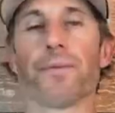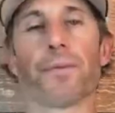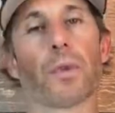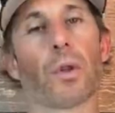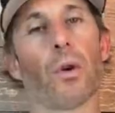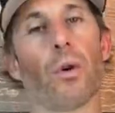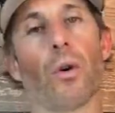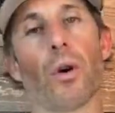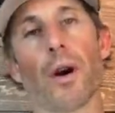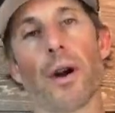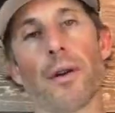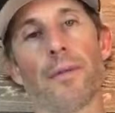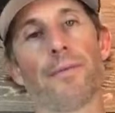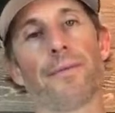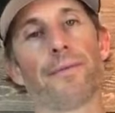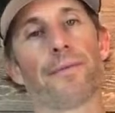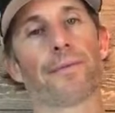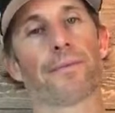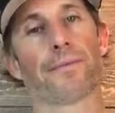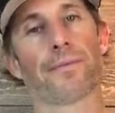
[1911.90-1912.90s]
or
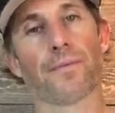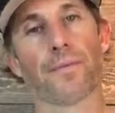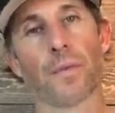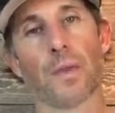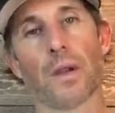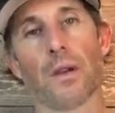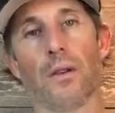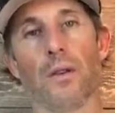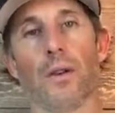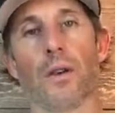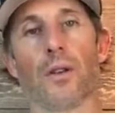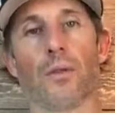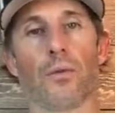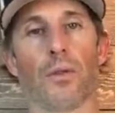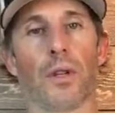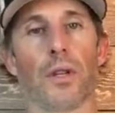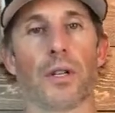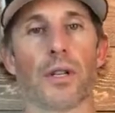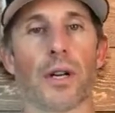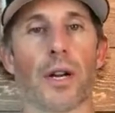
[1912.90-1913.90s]
you can
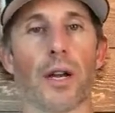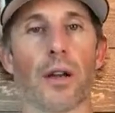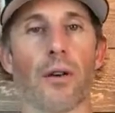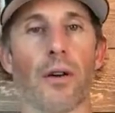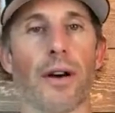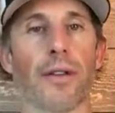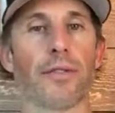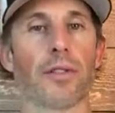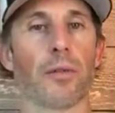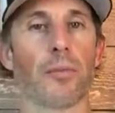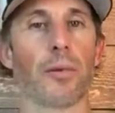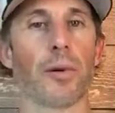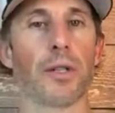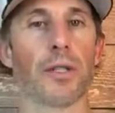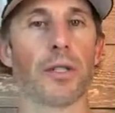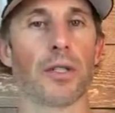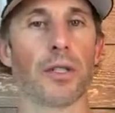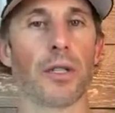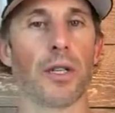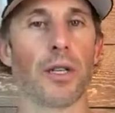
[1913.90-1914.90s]
really try to go after the
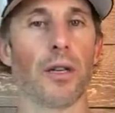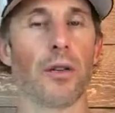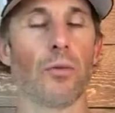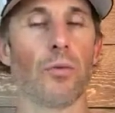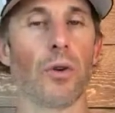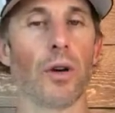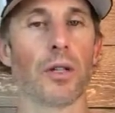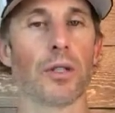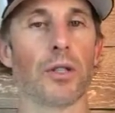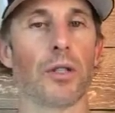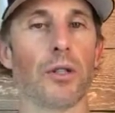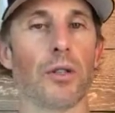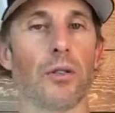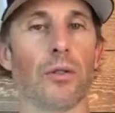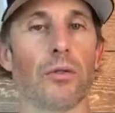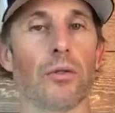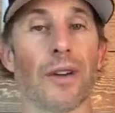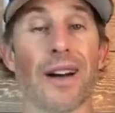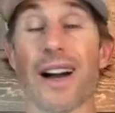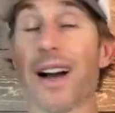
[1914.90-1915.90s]
places that you want
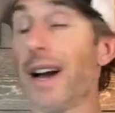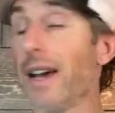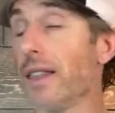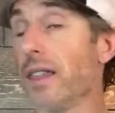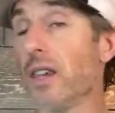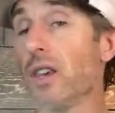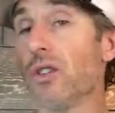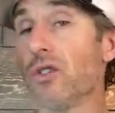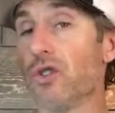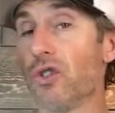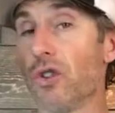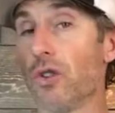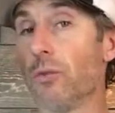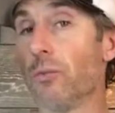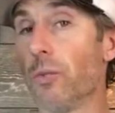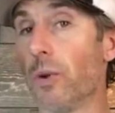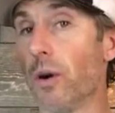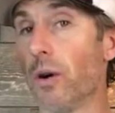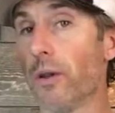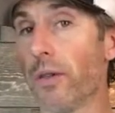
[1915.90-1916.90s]
to. I think you should do
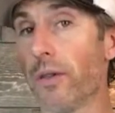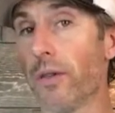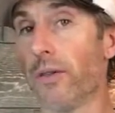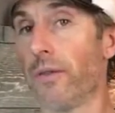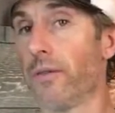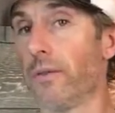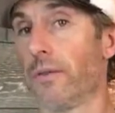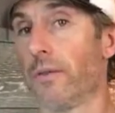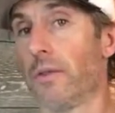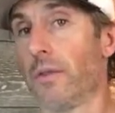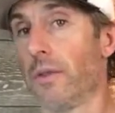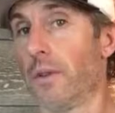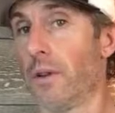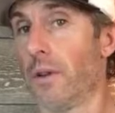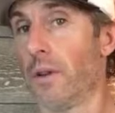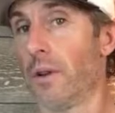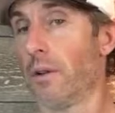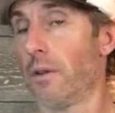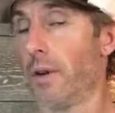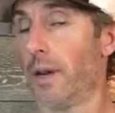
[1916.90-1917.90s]
both,
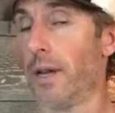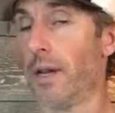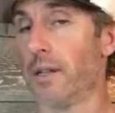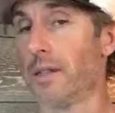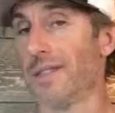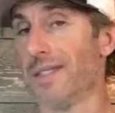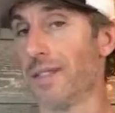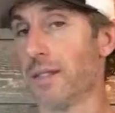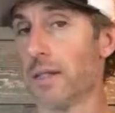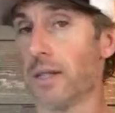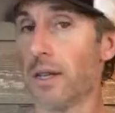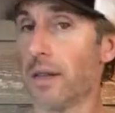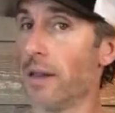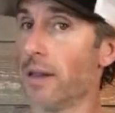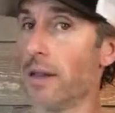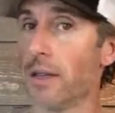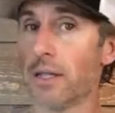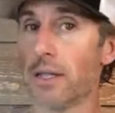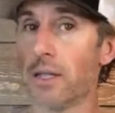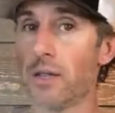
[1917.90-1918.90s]
right? There's nothing
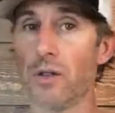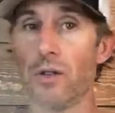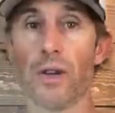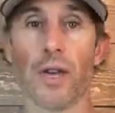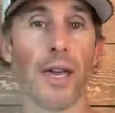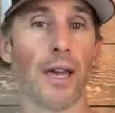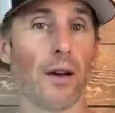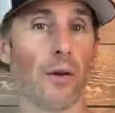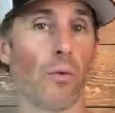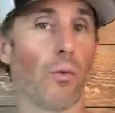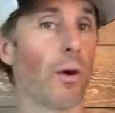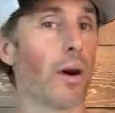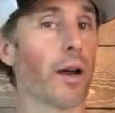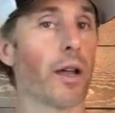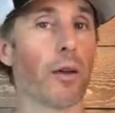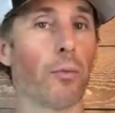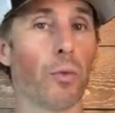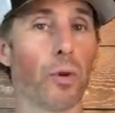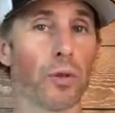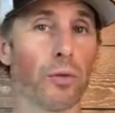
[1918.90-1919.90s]
that says you can't work
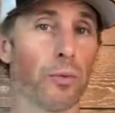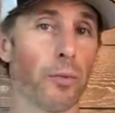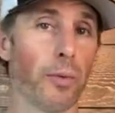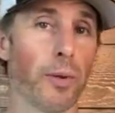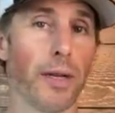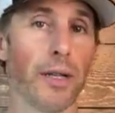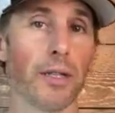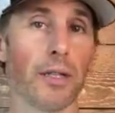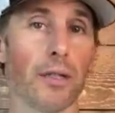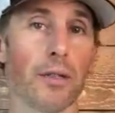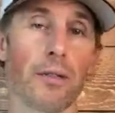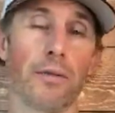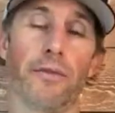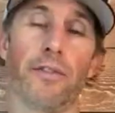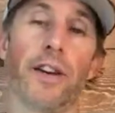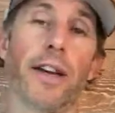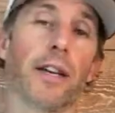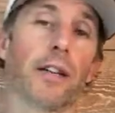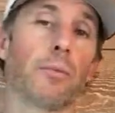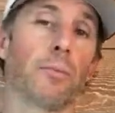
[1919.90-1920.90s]
at multiple places. In
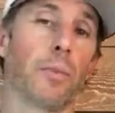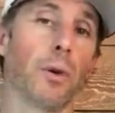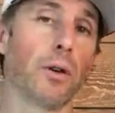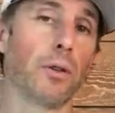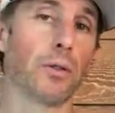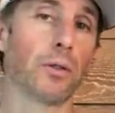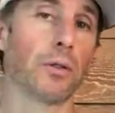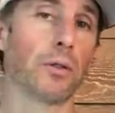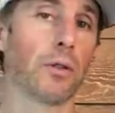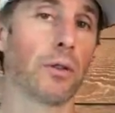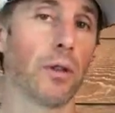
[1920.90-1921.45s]
fact, most